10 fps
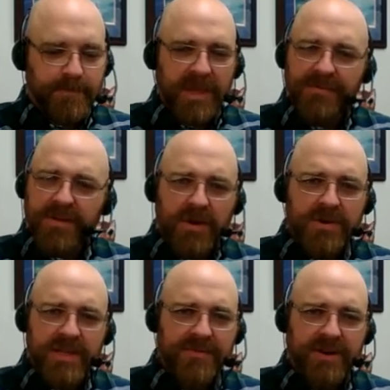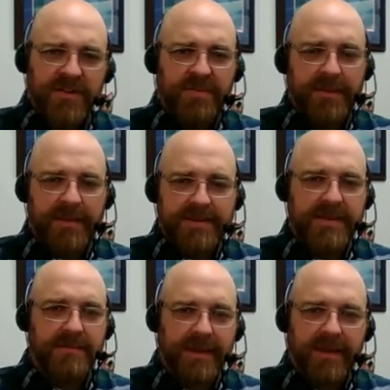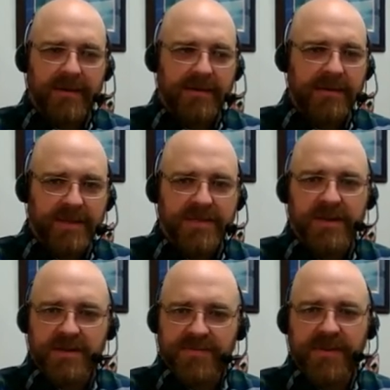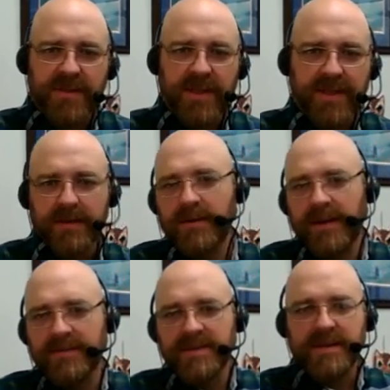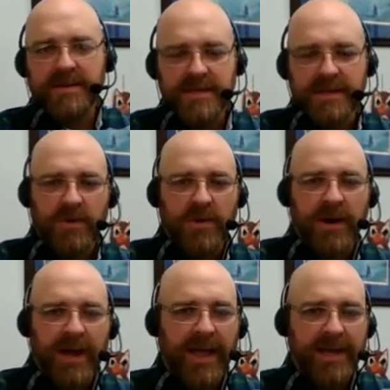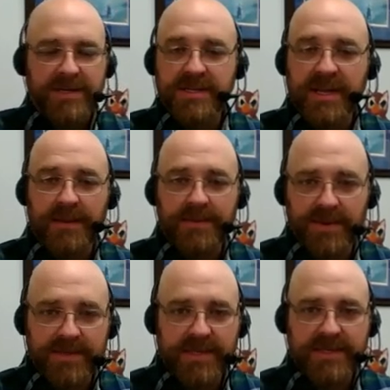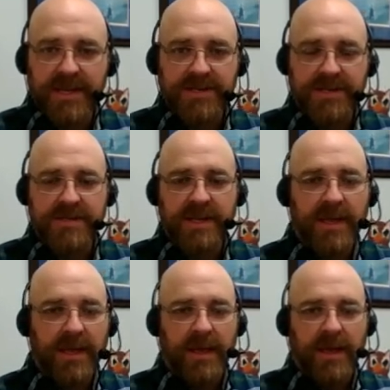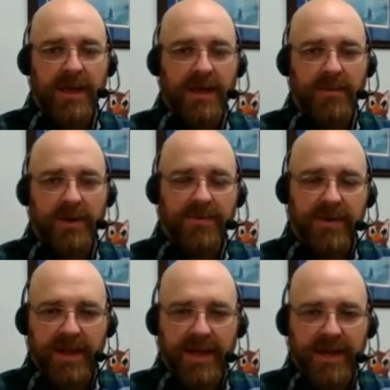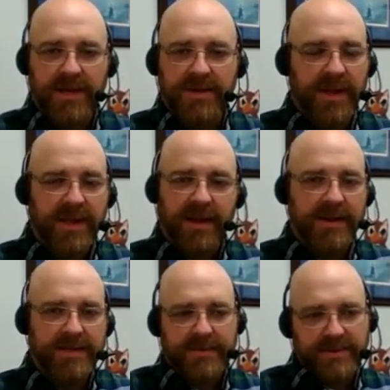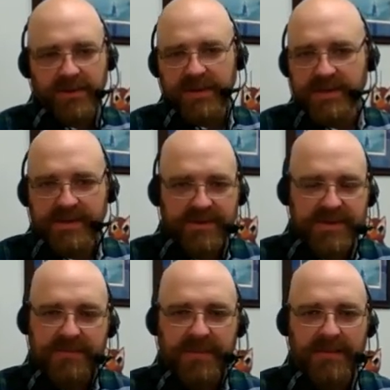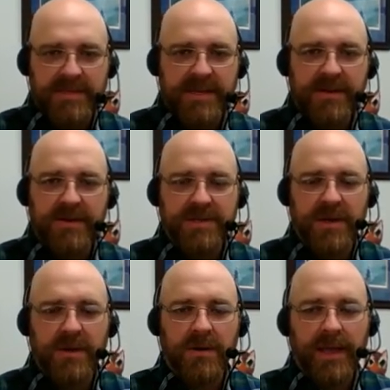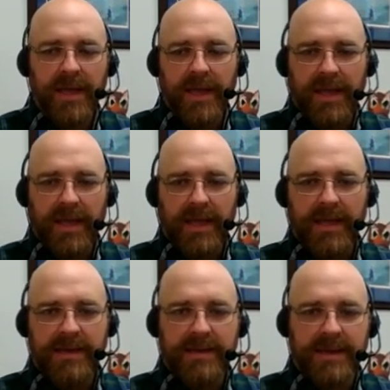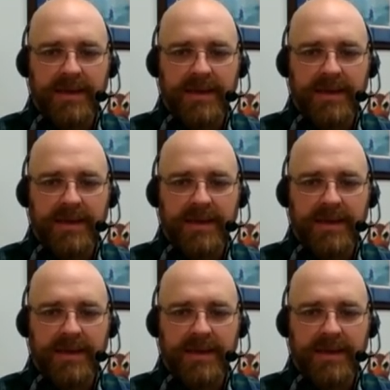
If you don't deliver enough babies, you can start to feel like you don't have the skills anymore. I actually stopped doing C-sections whenever I got into direct care, because I was only delivering 10 babies a year or so, and